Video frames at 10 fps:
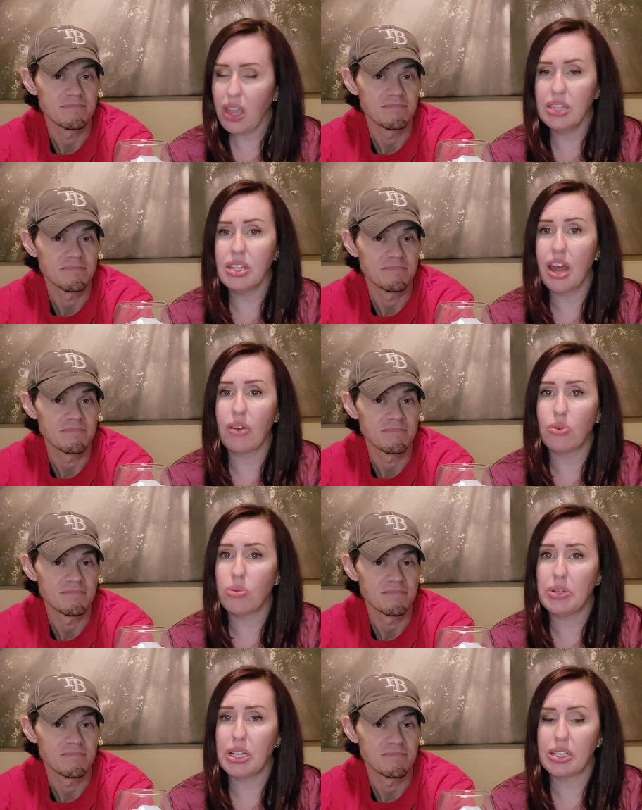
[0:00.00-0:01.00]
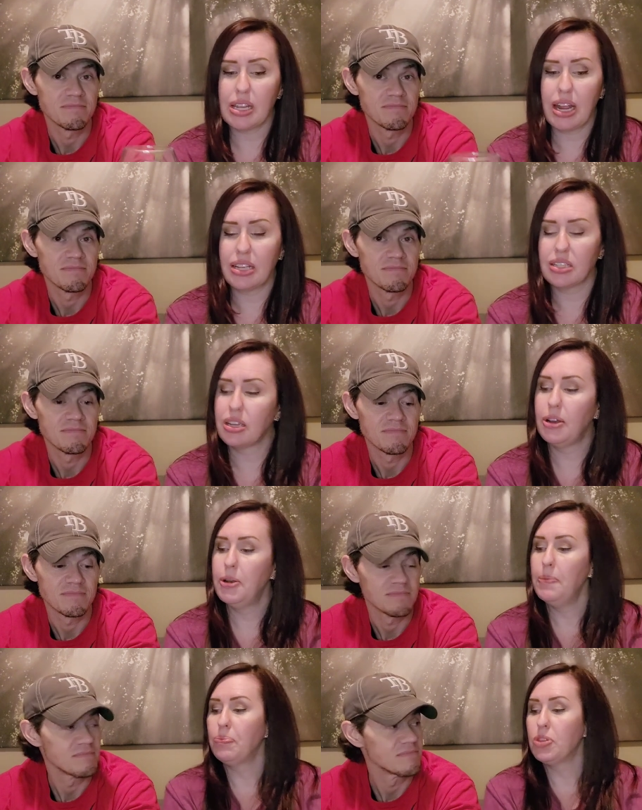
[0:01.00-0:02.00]
Speaker 1: It's not Robitussin esque.
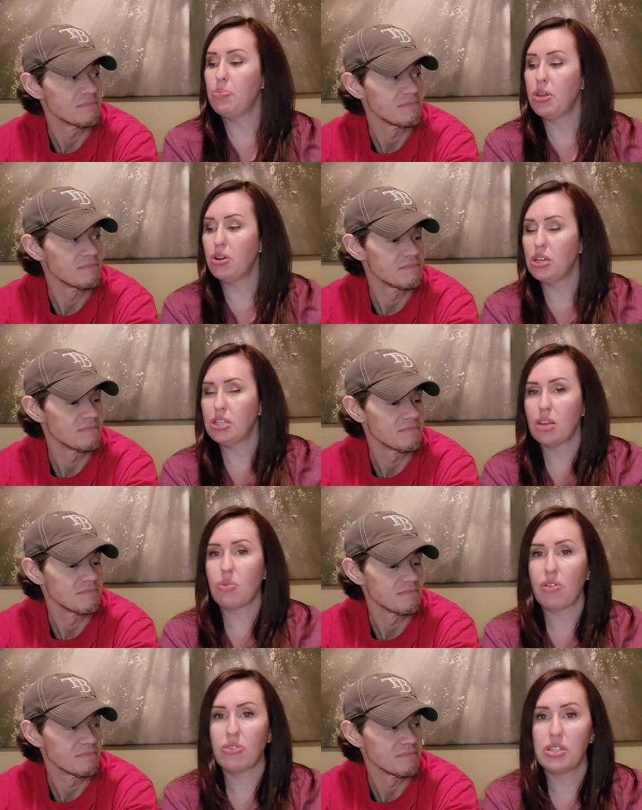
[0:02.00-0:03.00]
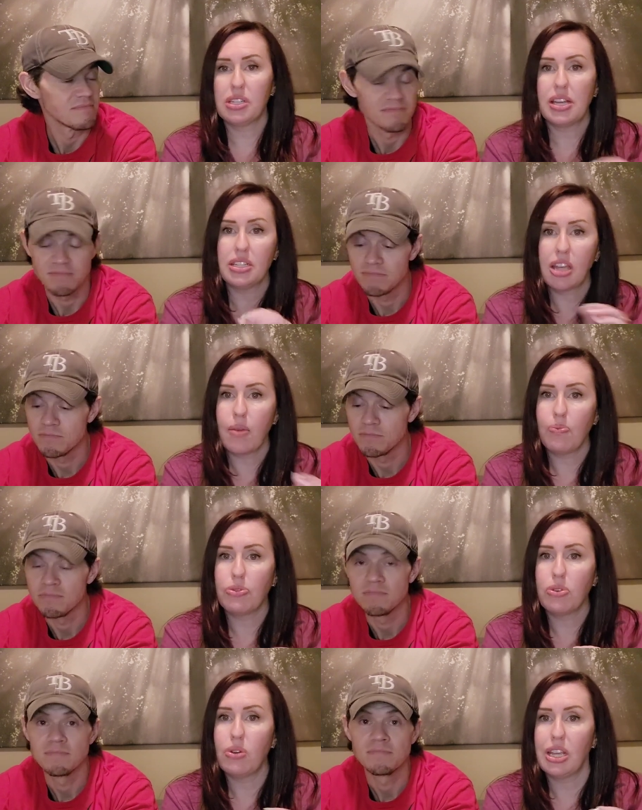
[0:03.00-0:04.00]
The bitterness they reference does come
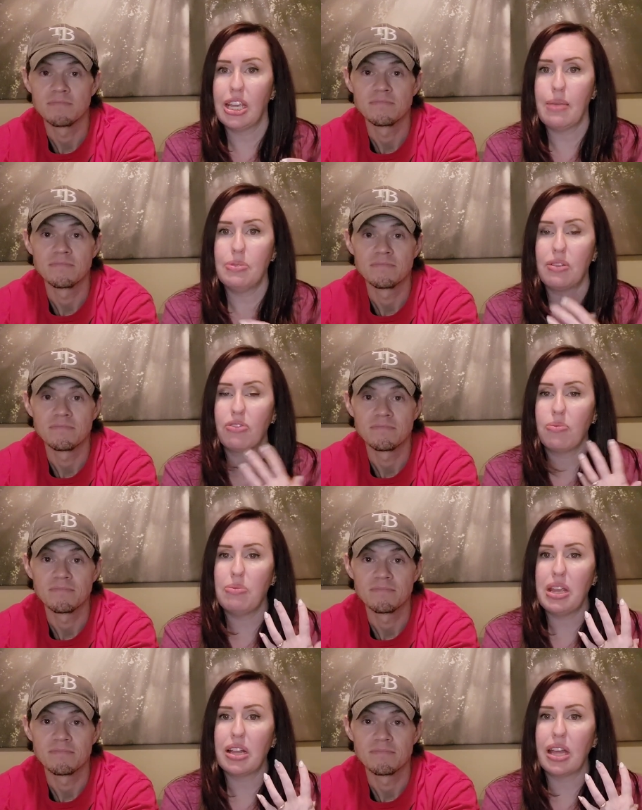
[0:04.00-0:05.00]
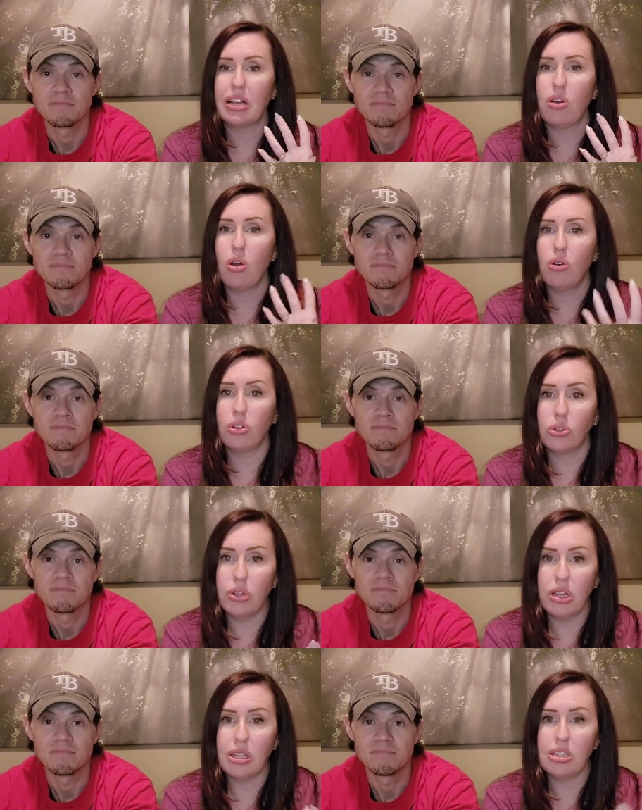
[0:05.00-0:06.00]
through, and it keeps it from being like
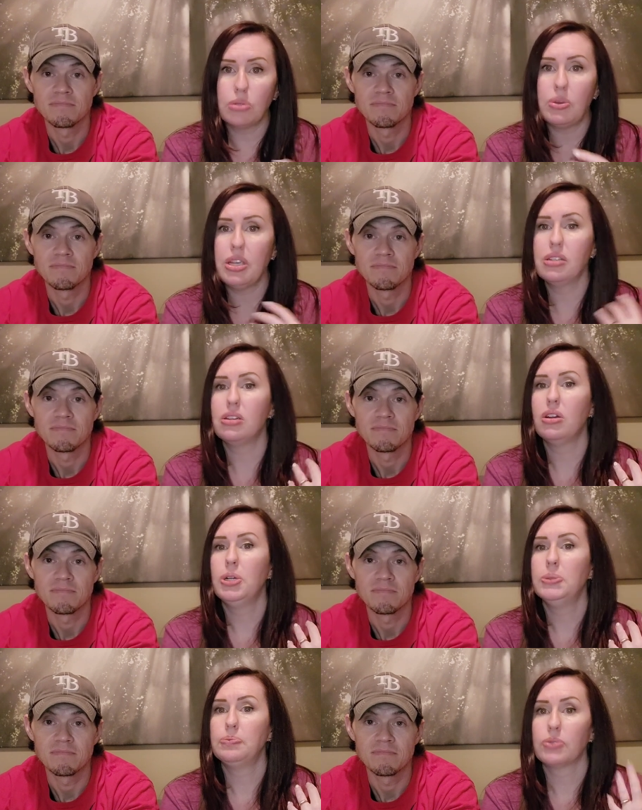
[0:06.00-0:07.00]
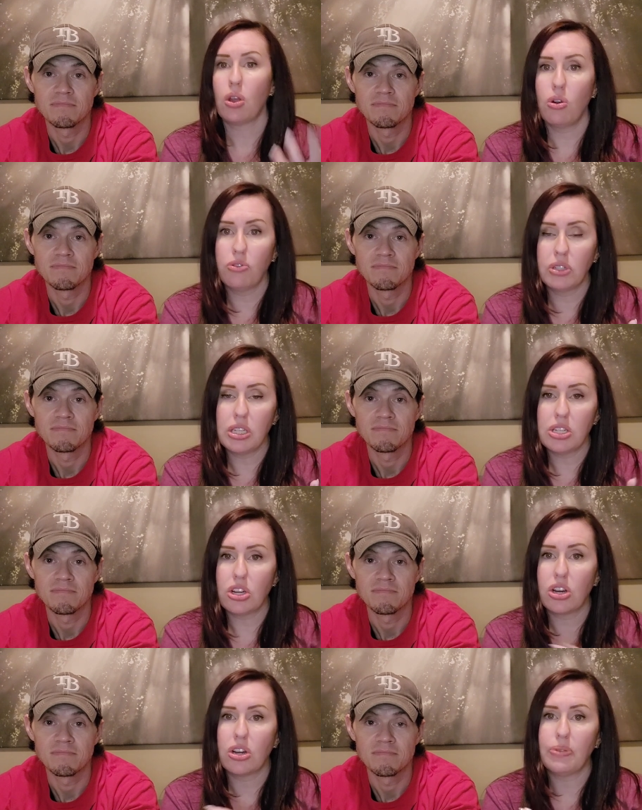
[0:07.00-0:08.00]
cloyingly sweet, overly
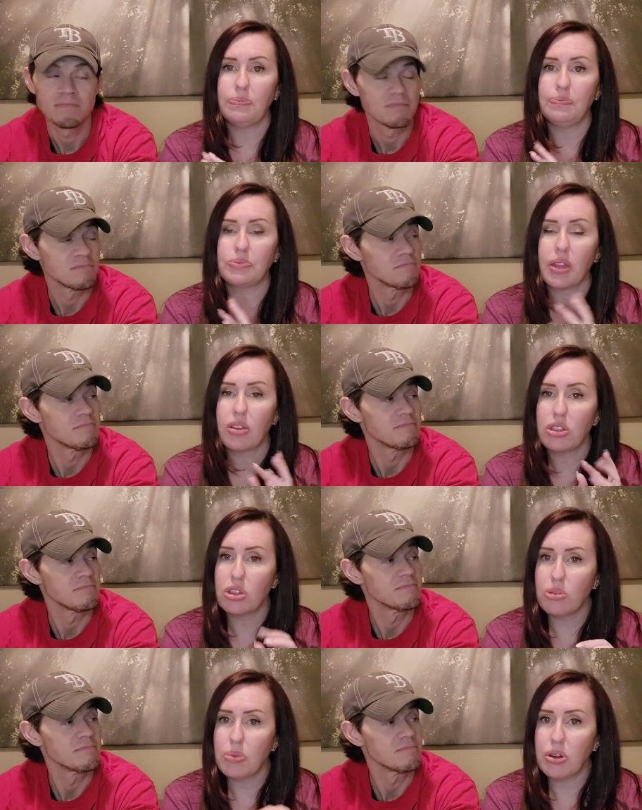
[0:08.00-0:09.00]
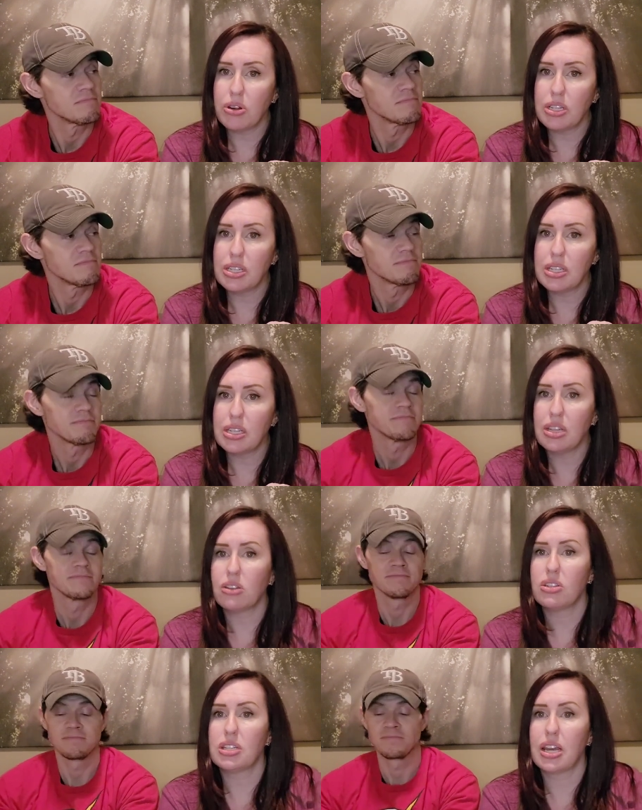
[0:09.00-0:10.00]
tart. The little bitterness that's in
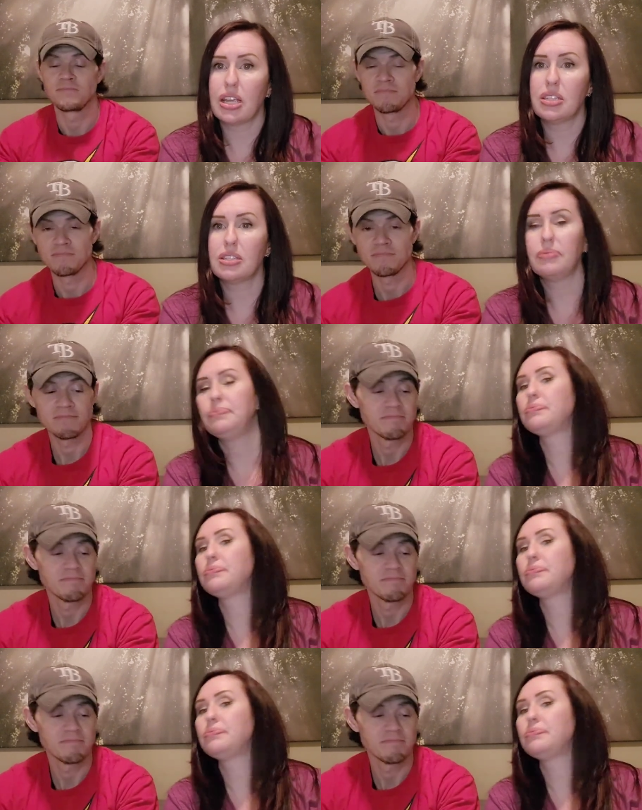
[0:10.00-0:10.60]
there is nice.